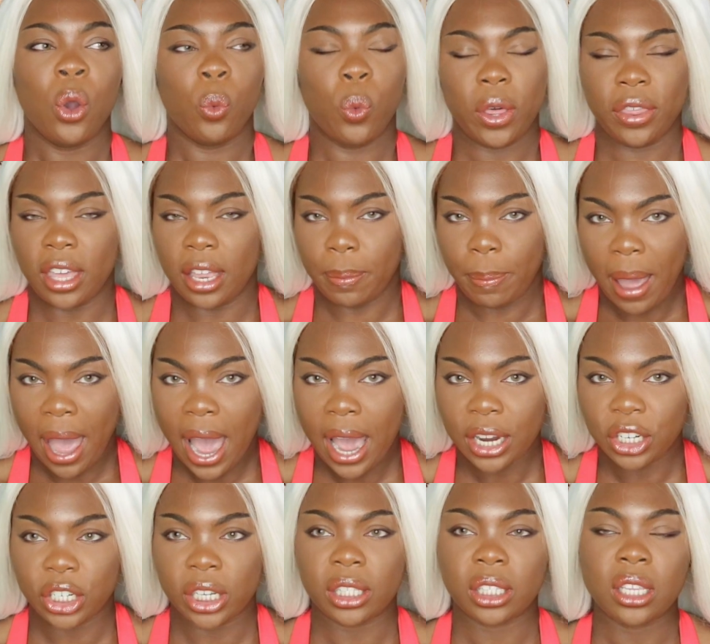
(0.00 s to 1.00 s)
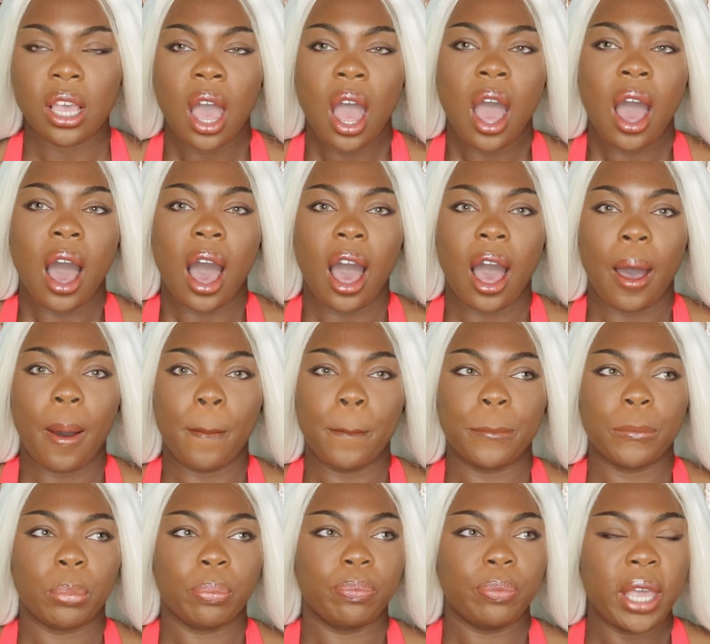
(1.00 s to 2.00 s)
within pageants.
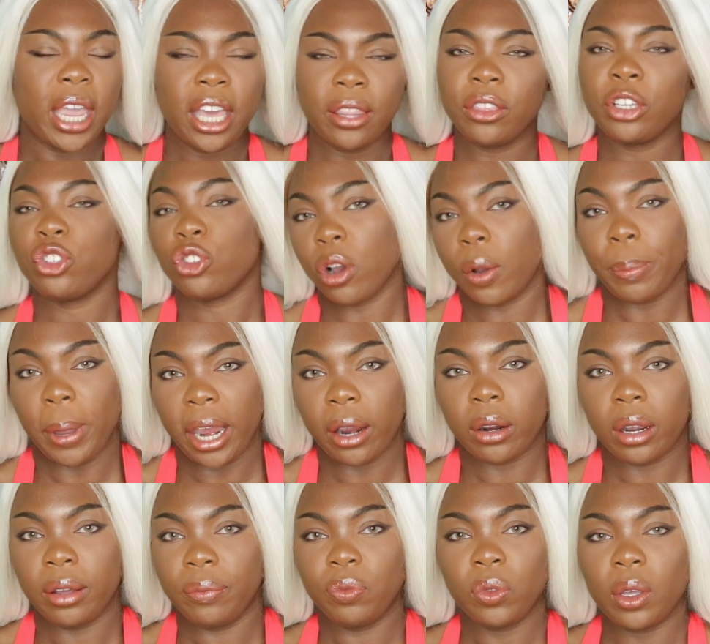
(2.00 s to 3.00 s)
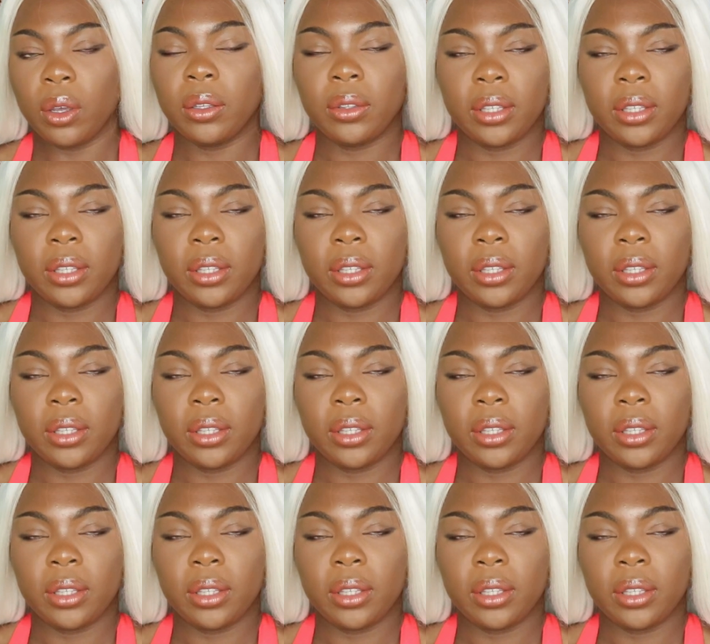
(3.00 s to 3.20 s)
In the Trump era,